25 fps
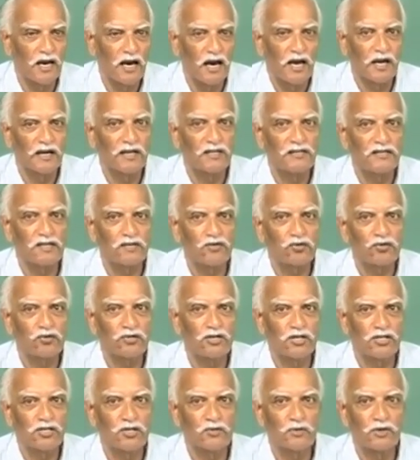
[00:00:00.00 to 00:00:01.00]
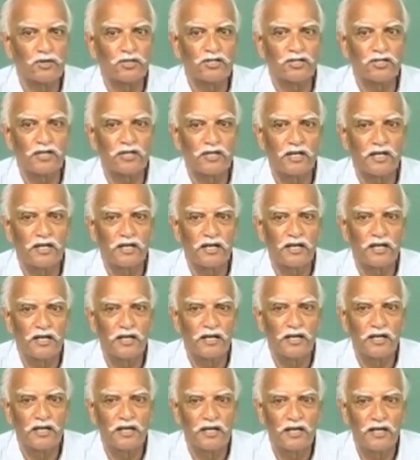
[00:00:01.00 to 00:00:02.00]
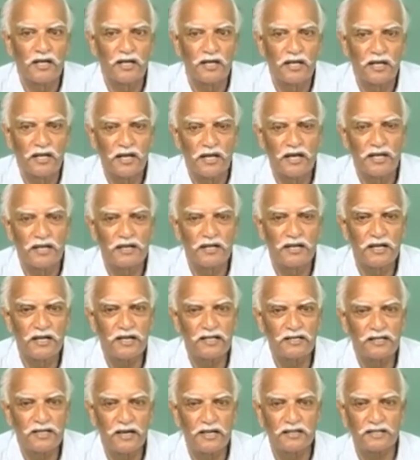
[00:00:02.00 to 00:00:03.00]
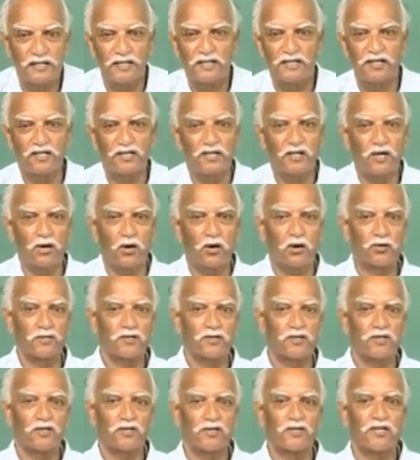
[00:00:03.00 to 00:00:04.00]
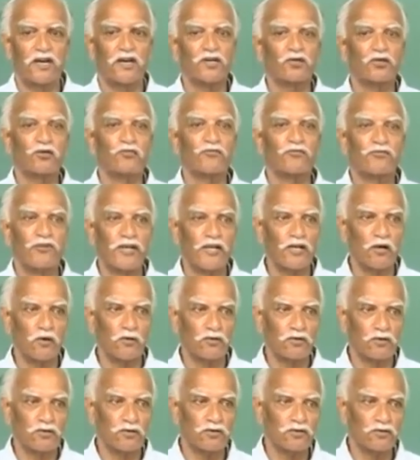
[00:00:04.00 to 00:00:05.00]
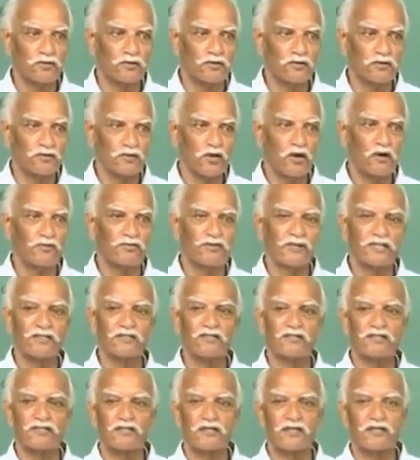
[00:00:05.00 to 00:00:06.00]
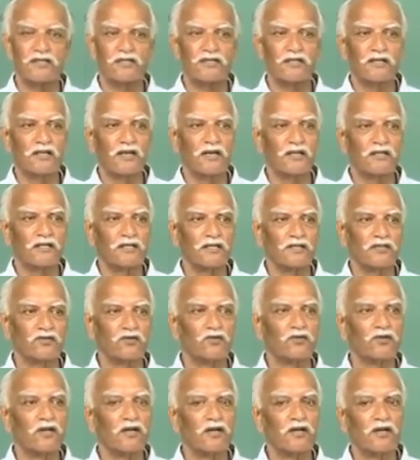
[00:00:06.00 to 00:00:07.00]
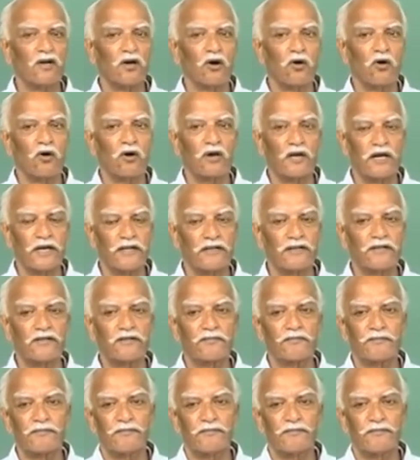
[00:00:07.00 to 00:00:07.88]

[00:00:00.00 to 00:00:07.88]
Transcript: and institutions which increase transaction costs tend to fade out of existence sooner or later.